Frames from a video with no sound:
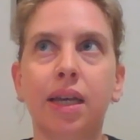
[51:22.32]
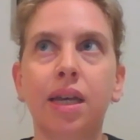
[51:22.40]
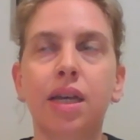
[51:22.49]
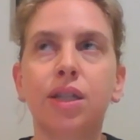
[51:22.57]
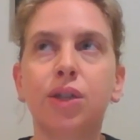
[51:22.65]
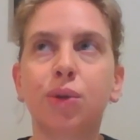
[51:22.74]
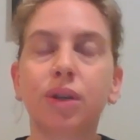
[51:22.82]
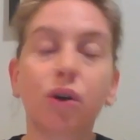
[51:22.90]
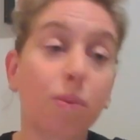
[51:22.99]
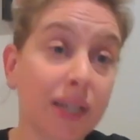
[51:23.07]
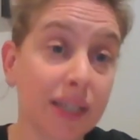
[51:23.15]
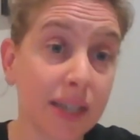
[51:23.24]
So the
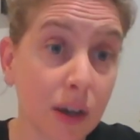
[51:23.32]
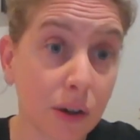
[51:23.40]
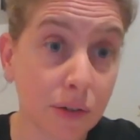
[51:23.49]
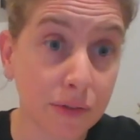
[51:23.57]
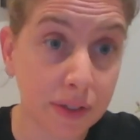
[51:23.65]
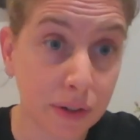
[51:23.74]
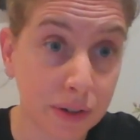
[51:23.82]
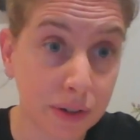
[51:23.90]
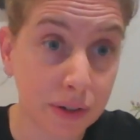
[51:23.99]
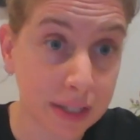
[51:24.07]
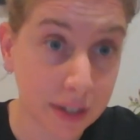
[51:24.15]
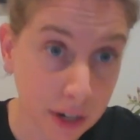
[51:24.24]
Committee of the
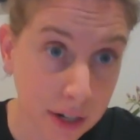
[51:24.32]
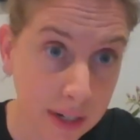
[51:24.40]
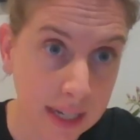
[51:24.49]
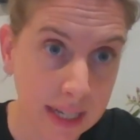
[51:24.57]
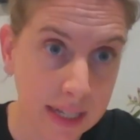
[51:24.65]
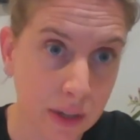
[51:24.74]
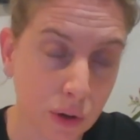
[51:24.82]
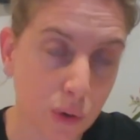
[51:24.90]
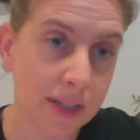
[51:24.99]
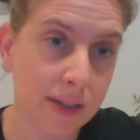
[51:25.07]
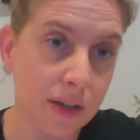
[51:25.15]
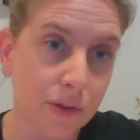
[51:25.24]
Return is a
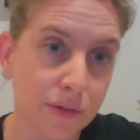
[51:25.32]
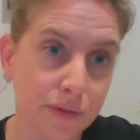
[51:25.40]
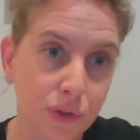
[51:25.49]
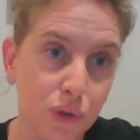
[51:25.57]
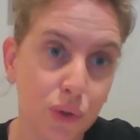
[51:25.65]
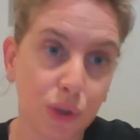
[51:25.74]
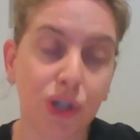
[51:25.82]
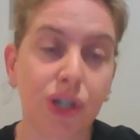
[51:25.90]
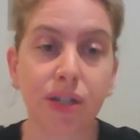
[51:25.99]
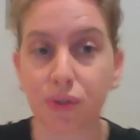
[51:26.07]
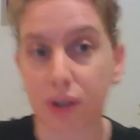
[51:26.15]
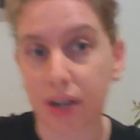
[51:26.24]
committee of Jewish
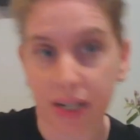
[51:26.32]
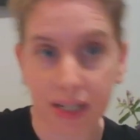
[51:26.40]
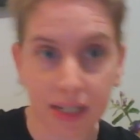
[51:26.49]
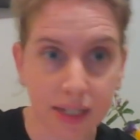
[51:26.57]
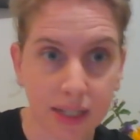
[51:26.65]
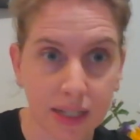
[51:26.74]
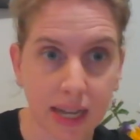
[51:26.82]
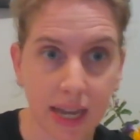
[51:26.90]
Israelis